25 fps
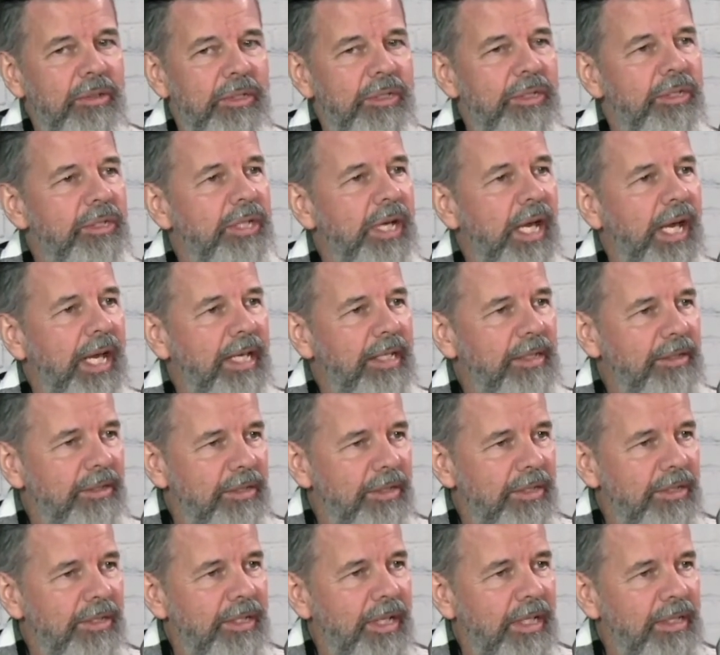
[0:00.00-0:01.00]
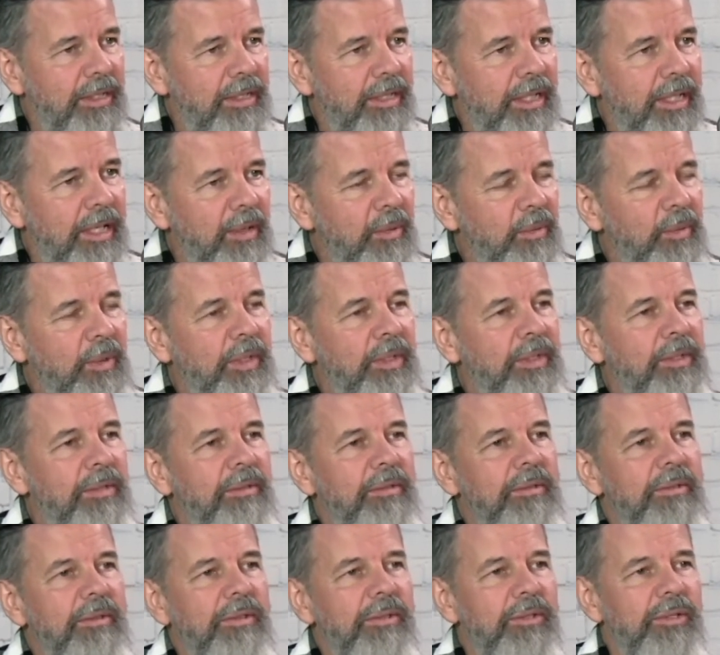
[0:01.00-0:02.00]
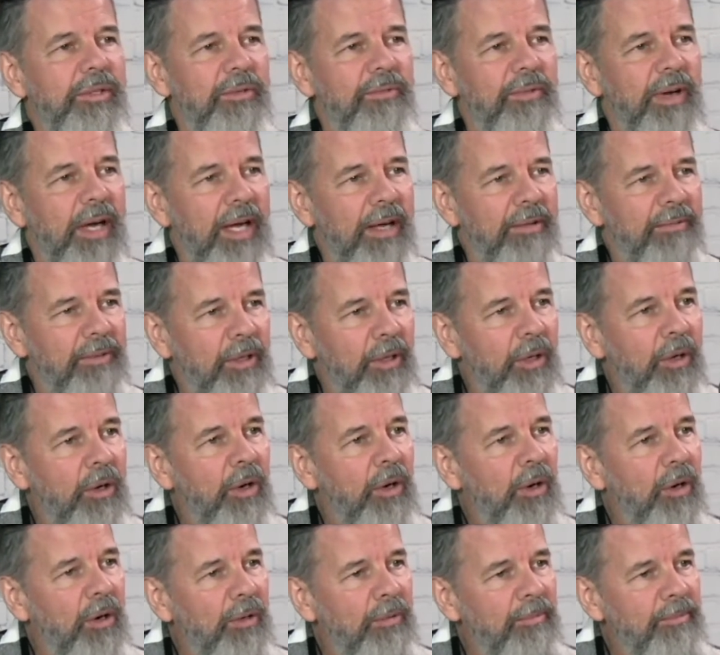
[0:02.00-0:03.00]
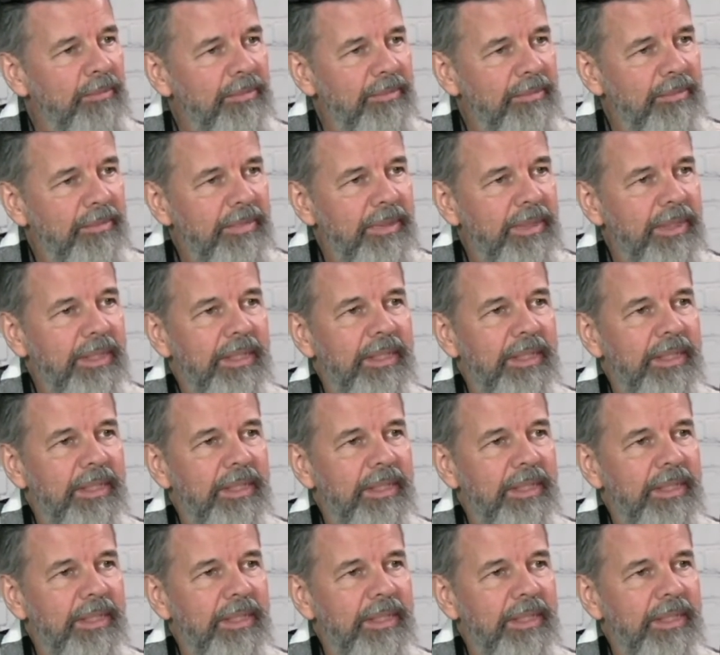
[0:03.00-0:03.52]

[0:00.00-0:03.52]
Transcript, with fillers: good chance that they would survive and go home.